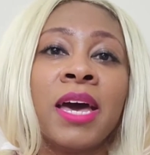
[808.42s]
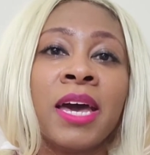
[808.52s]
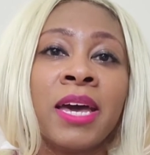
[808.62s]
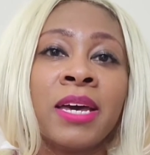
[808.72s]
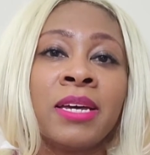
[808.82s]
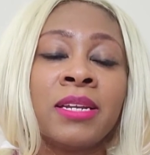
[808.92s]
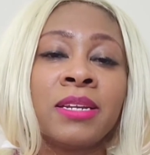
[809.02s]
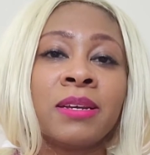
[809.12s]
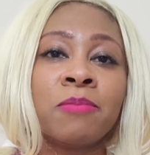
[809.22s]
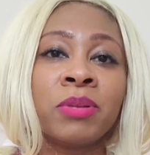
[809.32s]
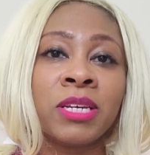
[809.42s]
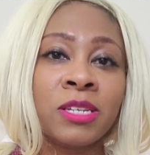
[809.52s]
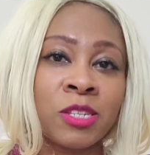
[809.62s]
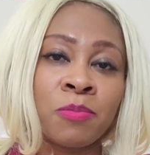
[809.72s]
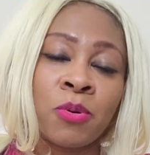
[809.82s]
And
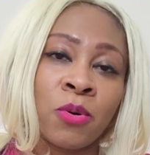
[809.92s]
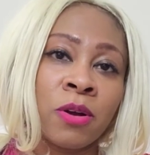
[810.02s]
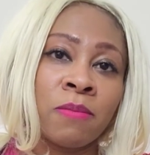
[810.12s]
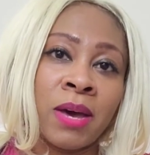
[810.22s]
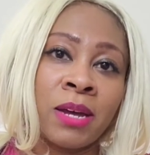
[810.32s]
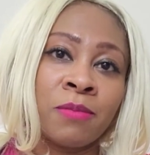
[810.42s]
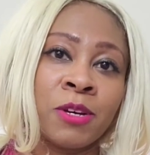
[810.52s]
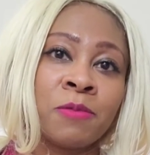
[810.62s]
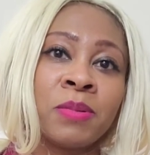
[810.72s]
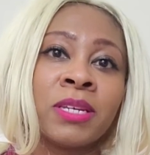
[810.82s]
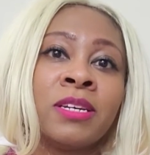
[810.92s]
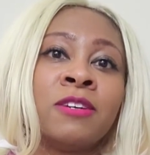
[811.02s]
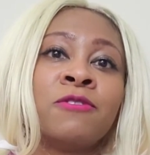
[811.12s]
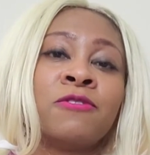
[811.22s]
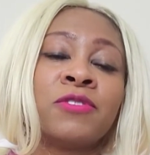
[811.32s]
please support Madam
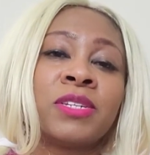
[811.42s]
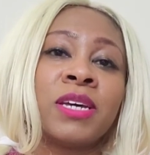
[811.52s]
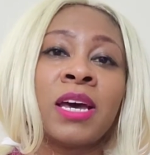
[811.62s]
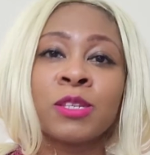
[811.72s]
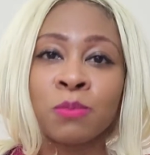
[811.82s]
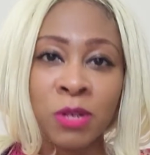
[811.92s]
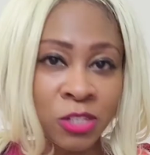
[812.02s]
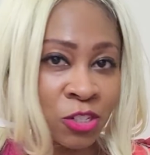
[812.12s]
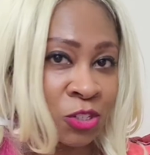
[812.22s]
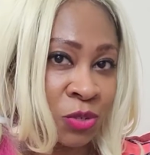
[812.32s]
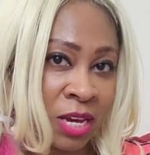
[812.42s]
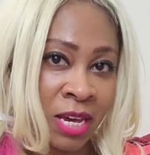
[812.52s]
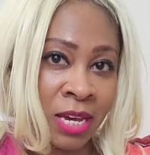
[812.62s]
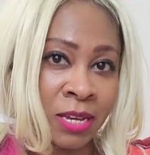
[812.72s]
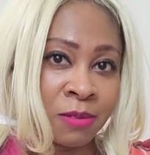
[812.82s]
Uplift as much as you
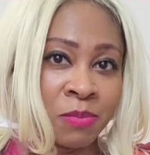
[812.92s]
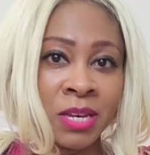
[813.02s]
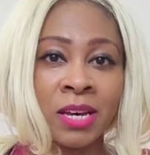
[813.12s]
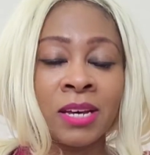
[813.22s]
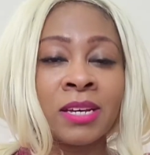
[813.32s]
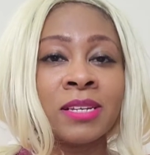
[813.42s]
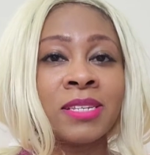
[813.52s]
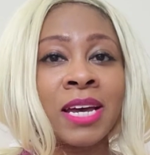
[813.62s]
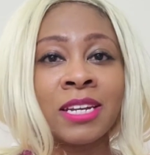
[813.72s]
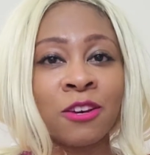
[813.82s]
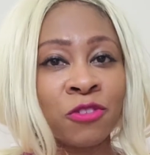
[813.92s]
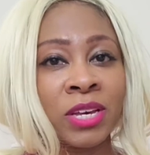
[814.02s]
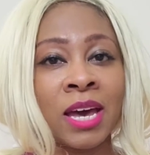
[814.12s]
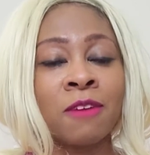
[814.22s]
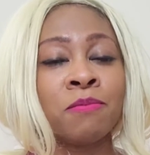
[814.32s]
can, because I
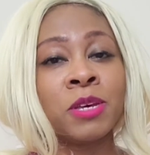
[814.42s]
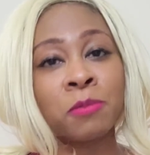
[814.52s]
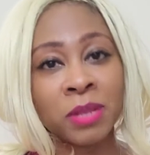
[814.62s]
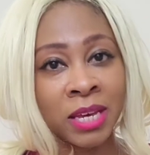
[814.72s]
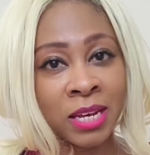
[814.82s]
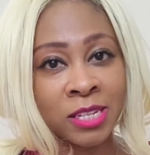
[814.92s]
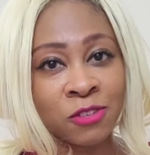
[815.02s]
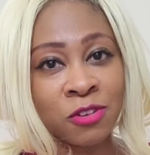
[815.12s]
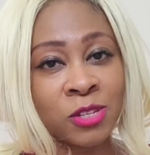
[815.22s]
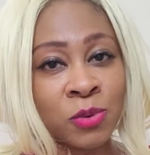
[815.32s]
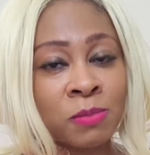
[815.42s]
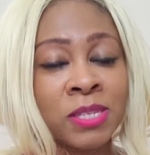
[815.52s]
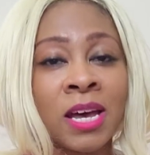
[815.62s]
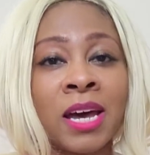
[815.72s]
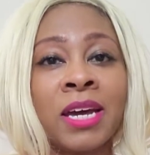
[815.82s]
definitely have big plans for this
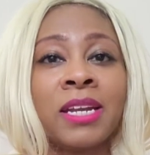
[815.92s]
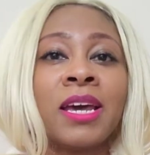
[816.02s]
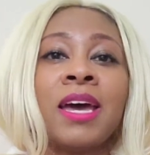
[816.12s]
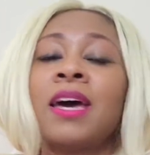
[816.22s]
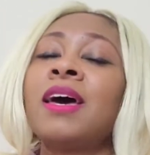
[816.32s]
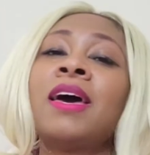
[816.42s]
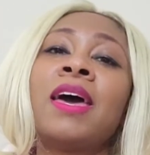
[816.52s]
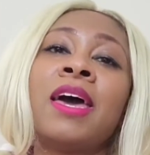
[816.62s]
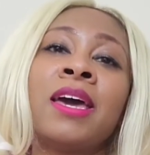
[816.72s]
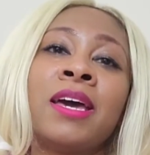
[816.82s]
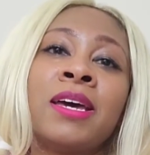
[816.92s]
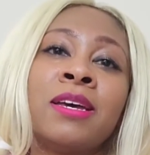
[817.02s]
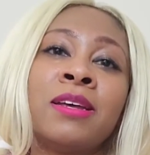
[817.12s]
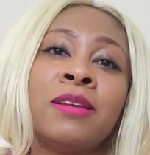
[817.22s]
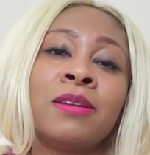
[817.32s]
website
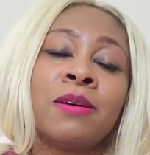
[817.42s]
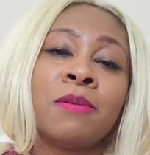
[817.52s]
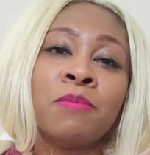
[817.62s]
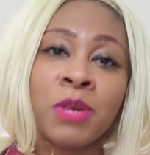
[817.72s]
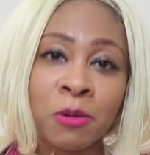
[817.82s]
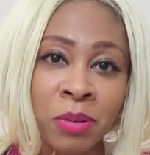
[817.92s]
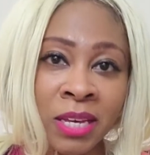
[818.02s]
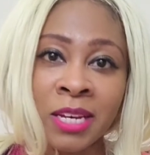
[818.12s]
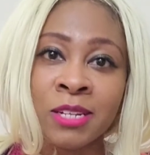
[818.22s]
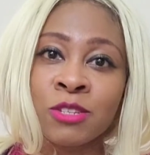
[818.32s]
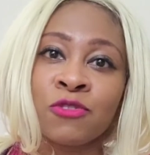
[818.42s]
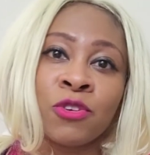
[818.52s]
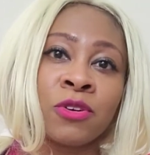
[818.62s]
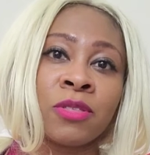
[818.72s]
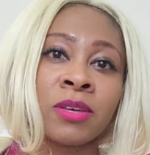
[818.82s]
and big plans
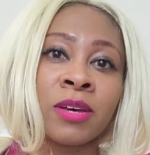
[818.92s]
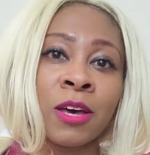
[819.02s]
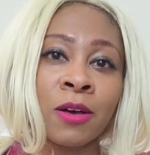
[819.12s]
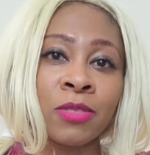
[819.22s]
for the